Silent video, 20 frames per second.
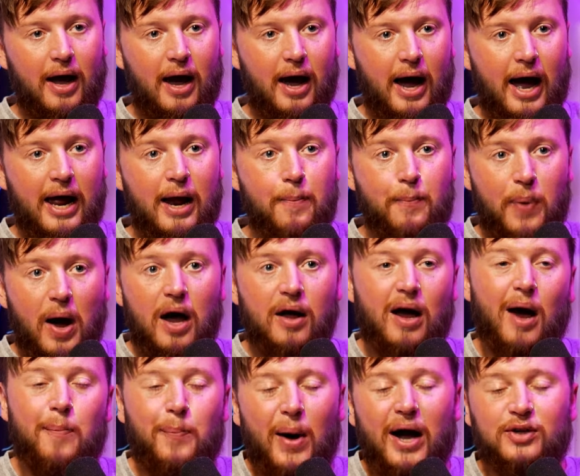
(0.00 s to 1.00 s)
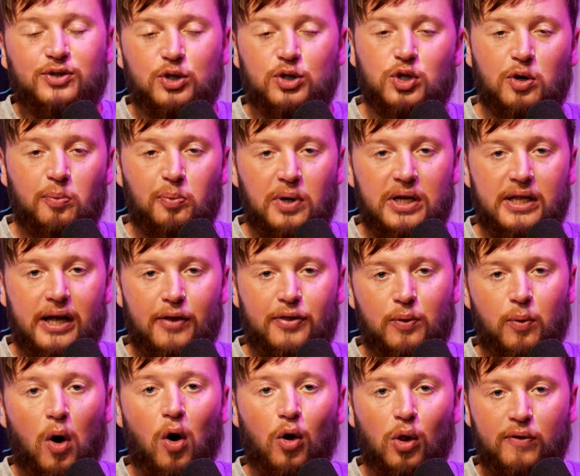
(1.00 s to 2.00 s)
I backed us completely. I
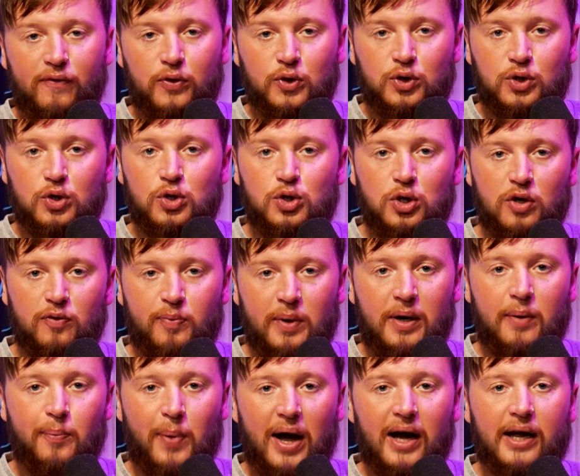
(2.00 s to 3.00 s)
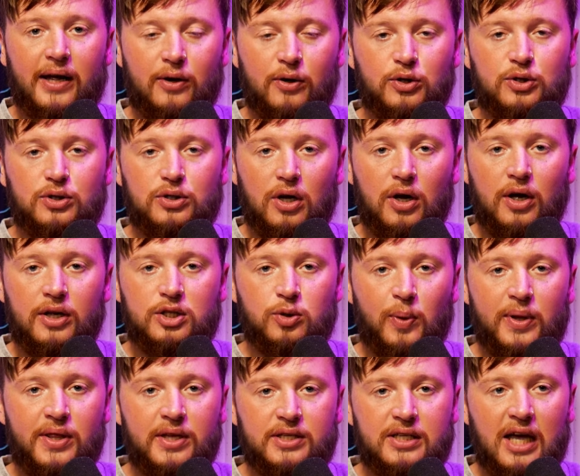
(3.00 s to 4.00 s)
think all of us should have been backing us to
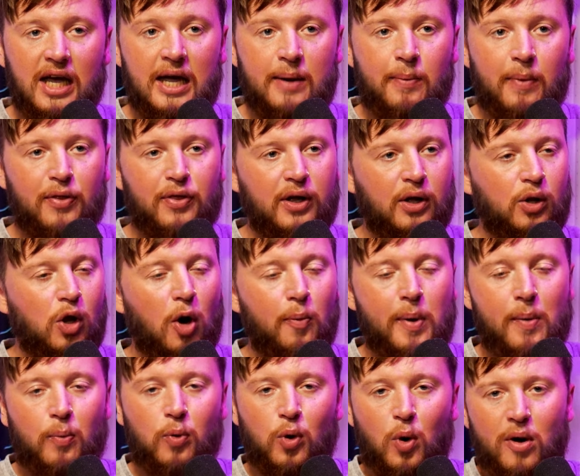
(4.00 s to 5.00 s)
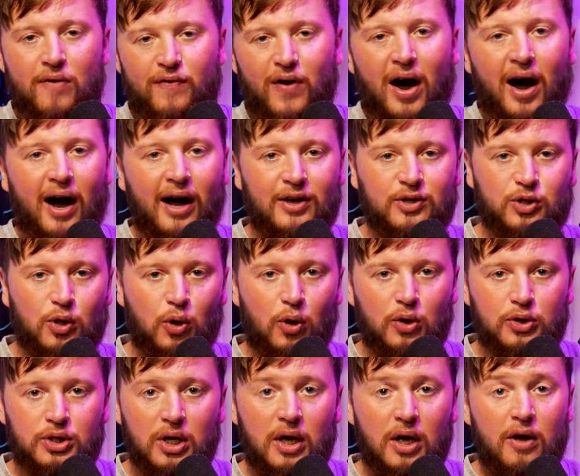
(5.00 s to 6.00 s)
win this game. I think a lot of people were going for high
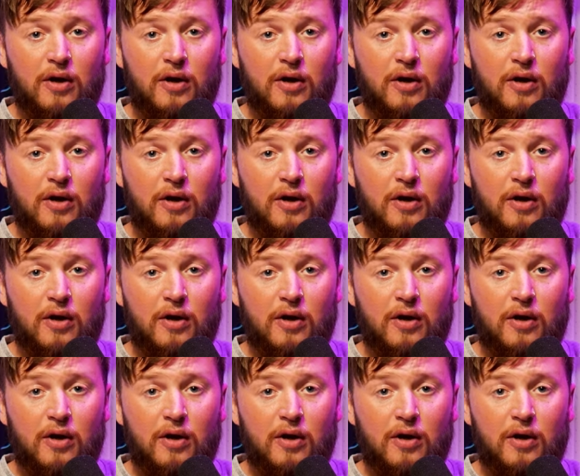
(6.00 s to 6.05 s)
scores.